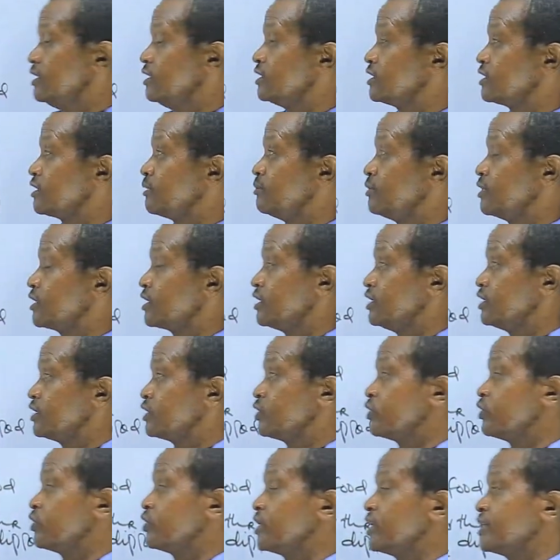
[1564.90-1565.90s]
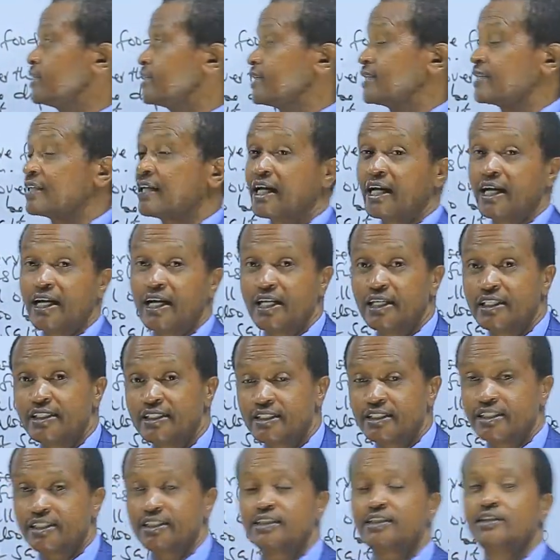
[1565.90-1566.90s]
subject is known as
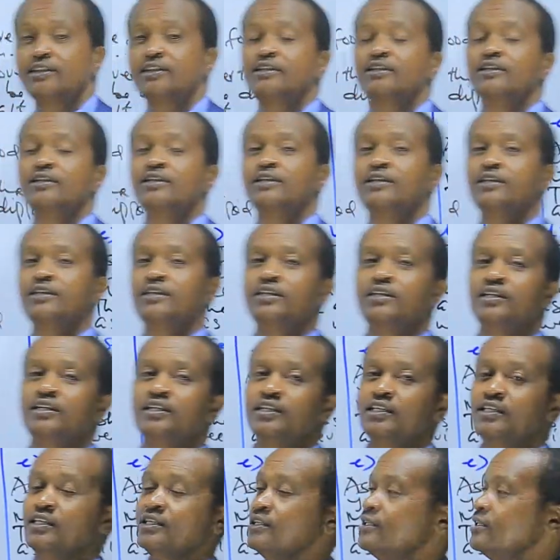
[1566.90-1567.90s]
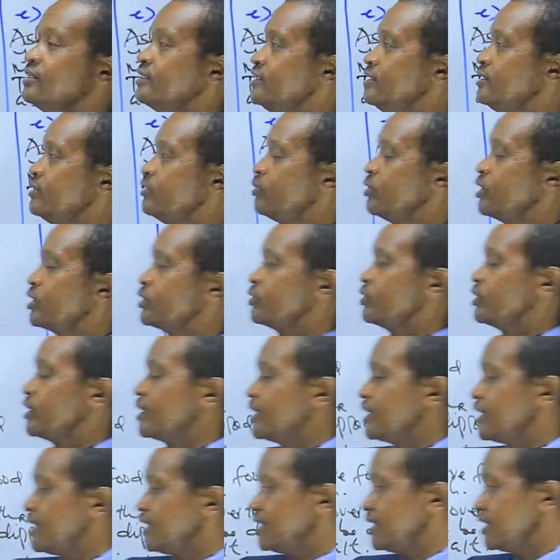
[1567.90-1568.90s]
science. What we
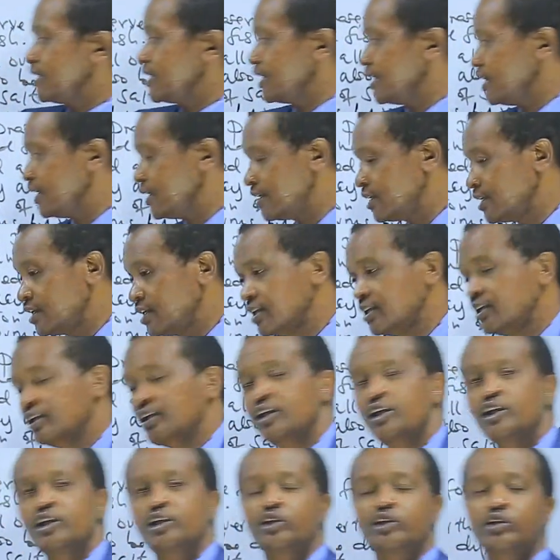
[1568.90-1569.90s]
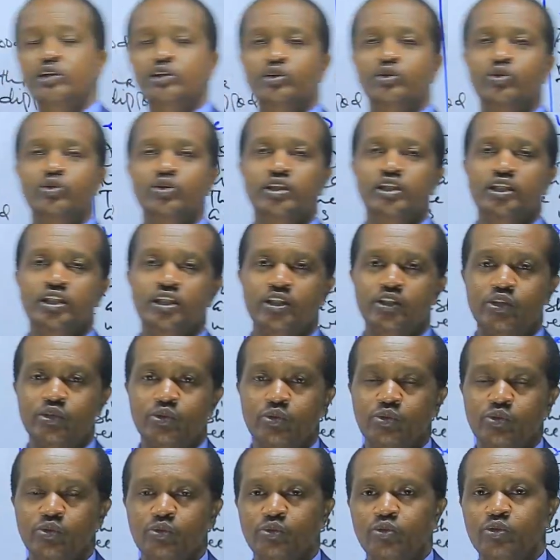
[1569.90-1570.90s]
are learning here, you need
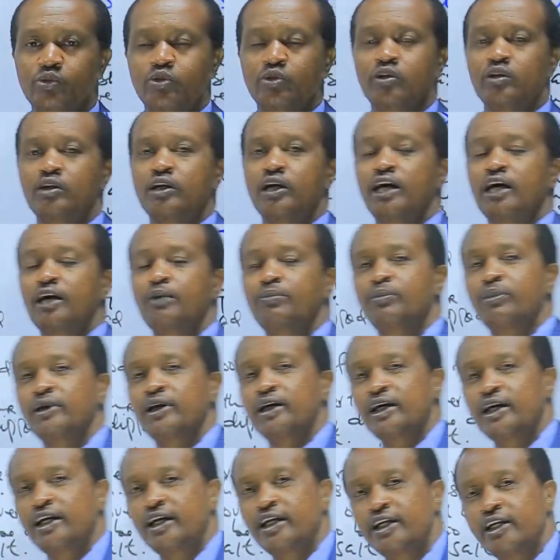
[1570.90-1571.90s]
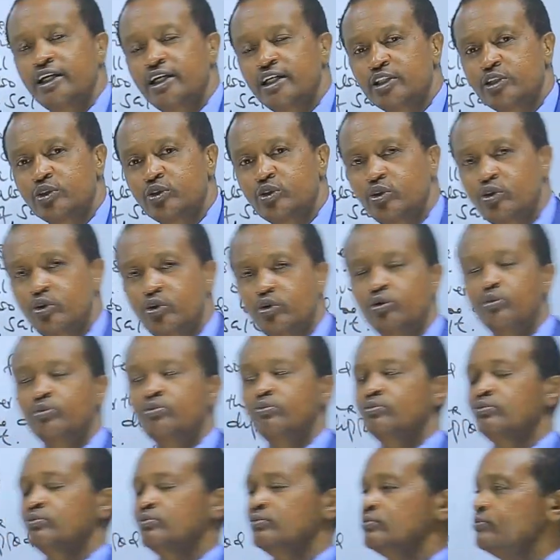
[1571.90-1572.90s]
to apply at home.